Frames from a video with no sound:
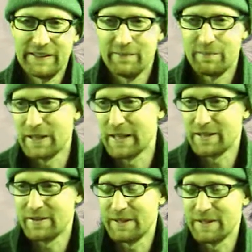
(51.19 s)
He
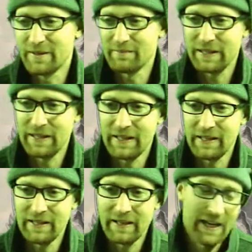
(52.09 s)
pretends to be
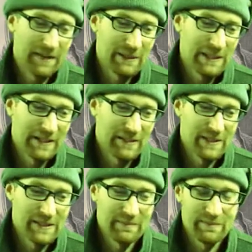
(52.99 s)
something, I pretend to
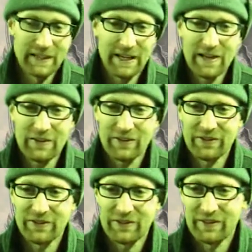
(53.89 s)
be something
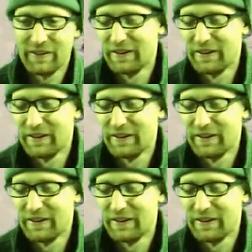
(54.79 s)
else.